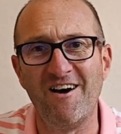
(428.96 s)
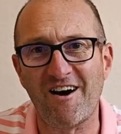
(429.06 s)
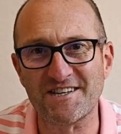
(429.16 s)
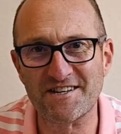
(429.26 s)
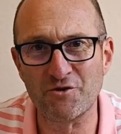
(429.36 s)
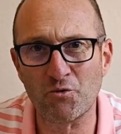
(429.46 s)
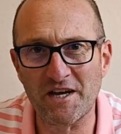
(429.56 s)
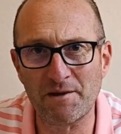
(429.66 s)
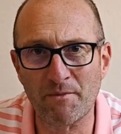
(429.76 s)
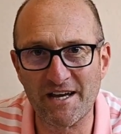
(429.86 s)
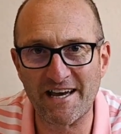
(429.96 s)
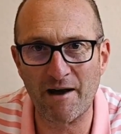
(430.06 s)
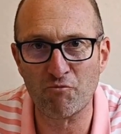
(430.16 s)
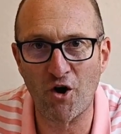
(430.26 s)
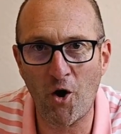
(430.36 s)
I still keep my
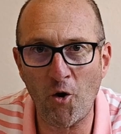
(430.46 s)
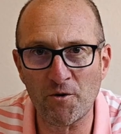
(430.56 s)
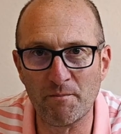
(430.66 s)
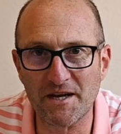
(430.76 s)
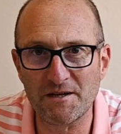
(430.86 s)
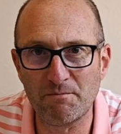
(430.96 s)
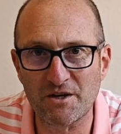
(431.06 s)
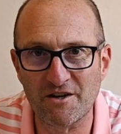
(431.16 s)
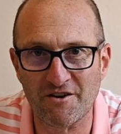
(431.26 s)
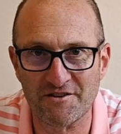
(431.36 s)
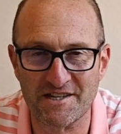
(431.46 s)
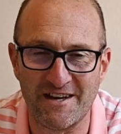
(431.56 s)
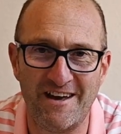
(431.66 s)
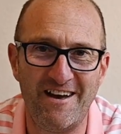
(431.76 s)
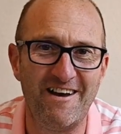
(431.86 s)
camera on me because,
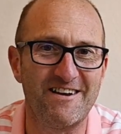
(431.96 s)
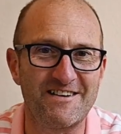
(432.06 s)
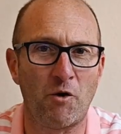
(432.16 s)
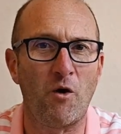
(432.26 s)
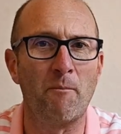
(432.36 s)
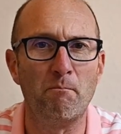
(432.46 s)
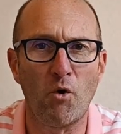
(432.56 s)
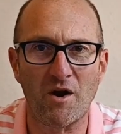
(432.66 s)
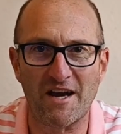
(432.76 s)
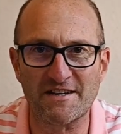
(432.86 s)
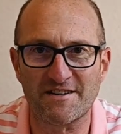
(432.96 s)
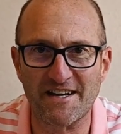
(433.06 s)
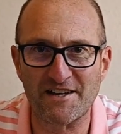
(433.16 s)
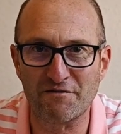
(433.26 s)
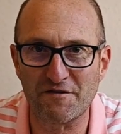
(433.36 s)
you know, I'm more likely to
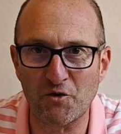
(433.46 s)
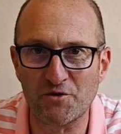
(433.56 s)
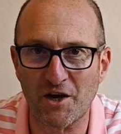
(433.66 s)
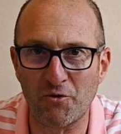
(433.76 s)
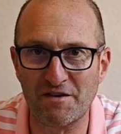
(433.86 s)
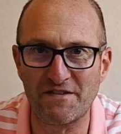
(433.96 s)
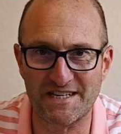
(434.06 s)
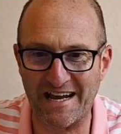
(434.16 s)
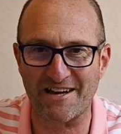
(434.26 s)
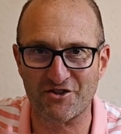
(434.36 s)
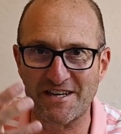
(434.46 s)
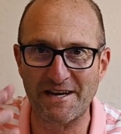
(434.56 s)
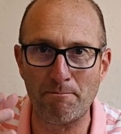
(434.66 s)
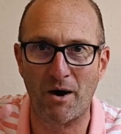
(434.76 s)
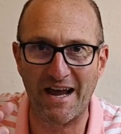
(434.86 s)
take a photo if it's
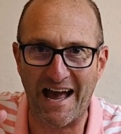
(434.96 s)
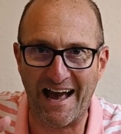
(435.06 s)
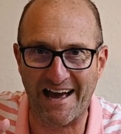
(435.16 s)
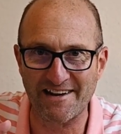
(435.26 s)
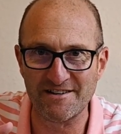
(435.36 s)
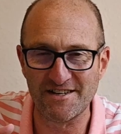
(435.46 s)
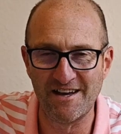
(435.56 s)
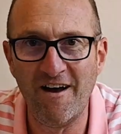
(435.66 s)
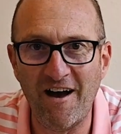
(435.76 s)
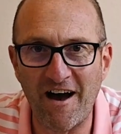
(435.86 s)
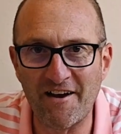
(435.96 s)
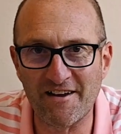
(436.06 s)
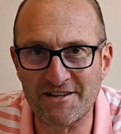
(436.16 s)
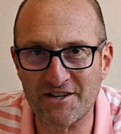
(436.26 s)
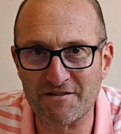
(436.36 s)
actually in my hand. And
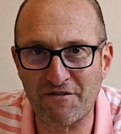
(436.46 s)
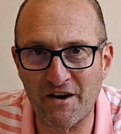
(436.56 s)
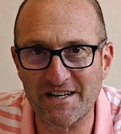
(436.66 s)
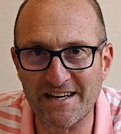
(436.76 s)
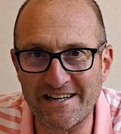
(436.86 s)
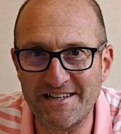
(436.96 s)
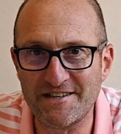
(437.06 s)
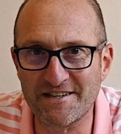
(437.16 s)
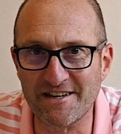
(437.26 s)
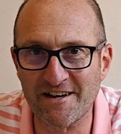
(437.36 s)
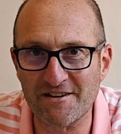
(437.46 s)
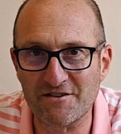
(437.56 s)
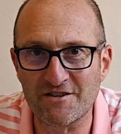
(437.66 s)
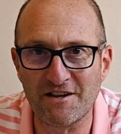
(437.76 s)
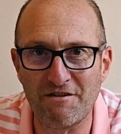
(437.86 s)
I just find it easier
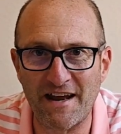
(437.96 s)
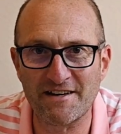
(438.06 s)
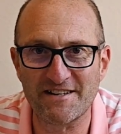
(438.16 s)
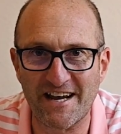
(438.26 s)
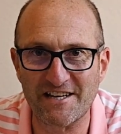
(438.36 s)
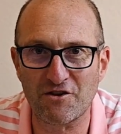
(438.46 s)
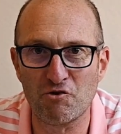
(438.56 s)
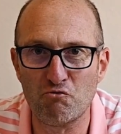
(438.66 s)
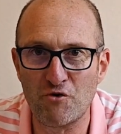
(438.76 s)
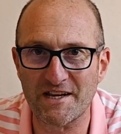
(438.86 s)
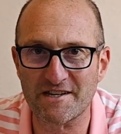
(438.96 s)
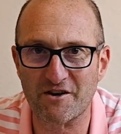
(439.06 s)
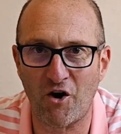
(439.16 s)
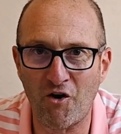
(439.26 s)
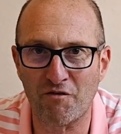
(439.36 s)
to then take the
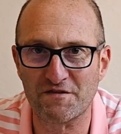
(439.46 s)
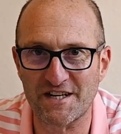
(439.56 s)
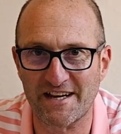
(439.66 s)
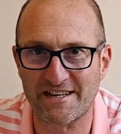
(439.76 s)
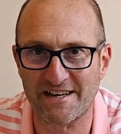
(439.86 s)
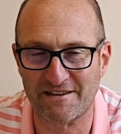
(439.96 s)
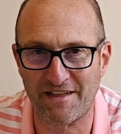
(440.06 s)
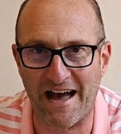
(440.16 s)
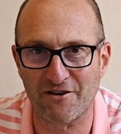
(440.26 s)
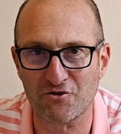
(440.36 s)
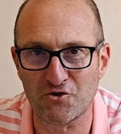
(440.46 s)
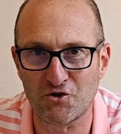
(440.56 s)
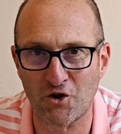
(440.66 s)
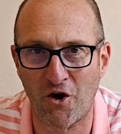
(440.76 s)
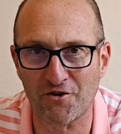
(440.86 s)
risk of taking that
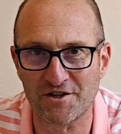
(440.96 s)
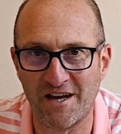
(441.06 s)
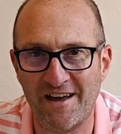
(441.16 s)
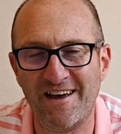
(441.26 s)
shot.